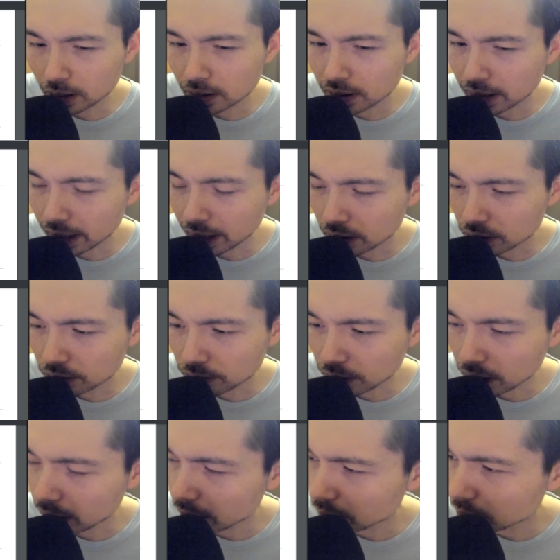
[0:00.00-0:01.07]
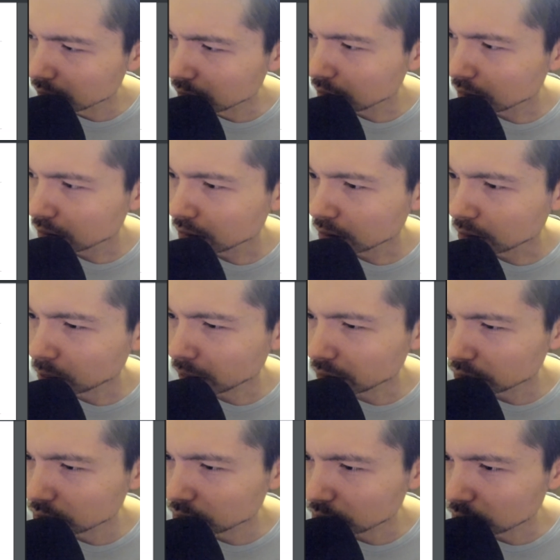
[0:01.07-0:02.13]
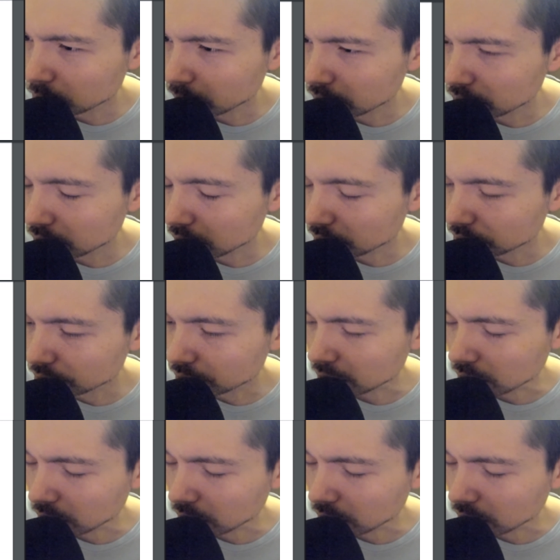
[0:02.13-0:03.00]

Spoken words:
Test 5, question 23